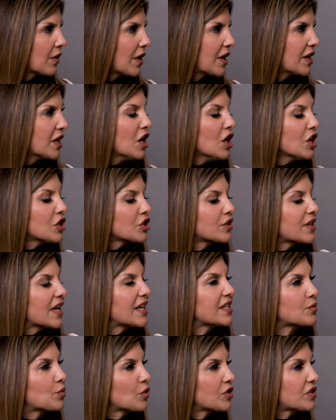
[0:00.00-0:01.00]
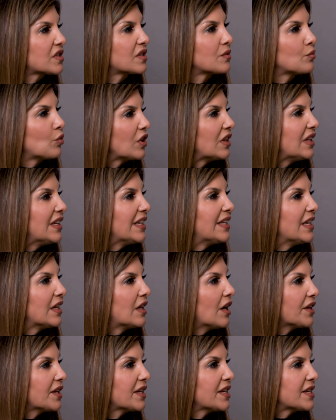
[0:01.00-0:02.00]
right? So that's what leaky
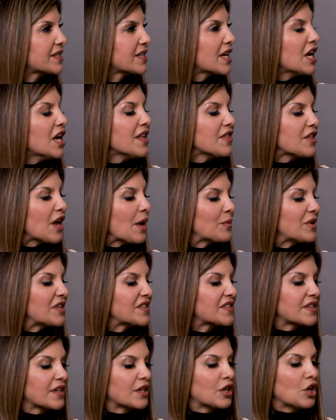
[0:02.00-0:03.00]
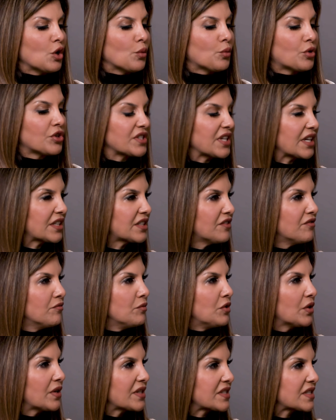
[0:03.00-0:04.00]
gut is. That means the protective
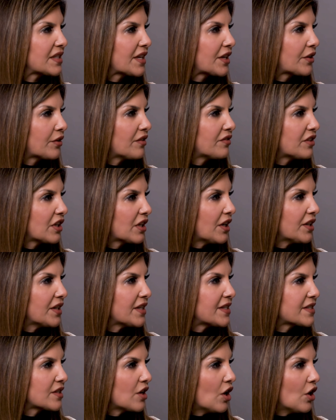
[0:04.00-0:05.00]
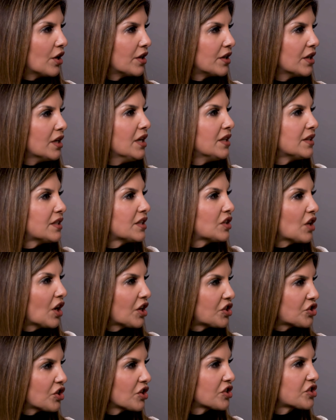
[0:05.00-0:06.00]
mucus layer of the gut is gone, the
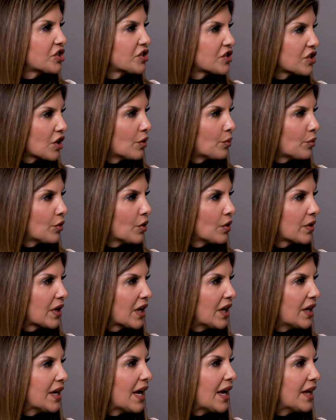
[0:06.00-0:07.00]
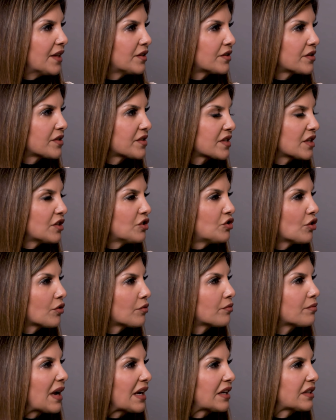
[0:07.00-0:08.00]
tight junctions are broken, and there's
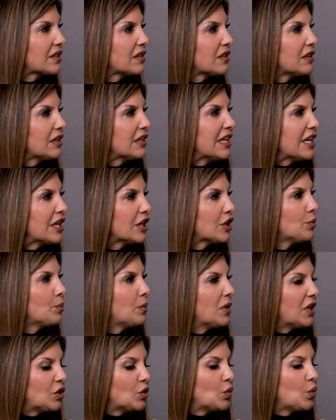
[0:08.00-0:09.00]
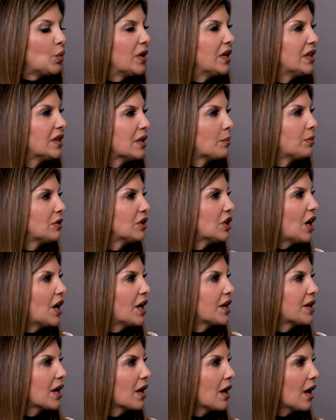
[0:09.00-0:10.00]
direct link between the
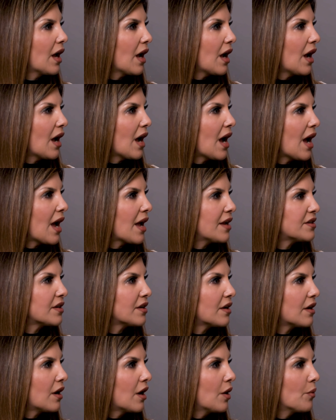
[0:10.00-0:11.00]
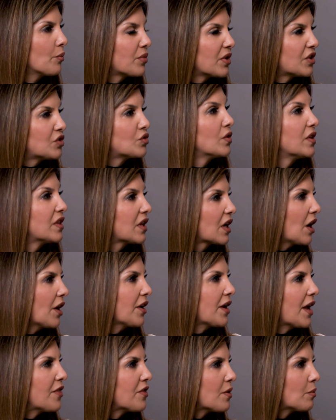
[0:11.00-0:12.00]
blood and between the
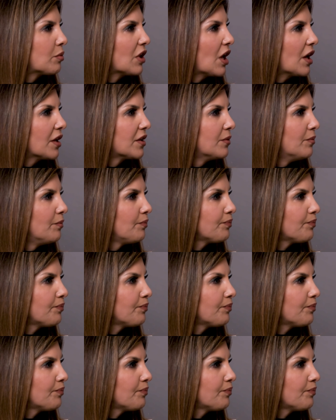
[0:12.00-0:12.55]
gut and the blood.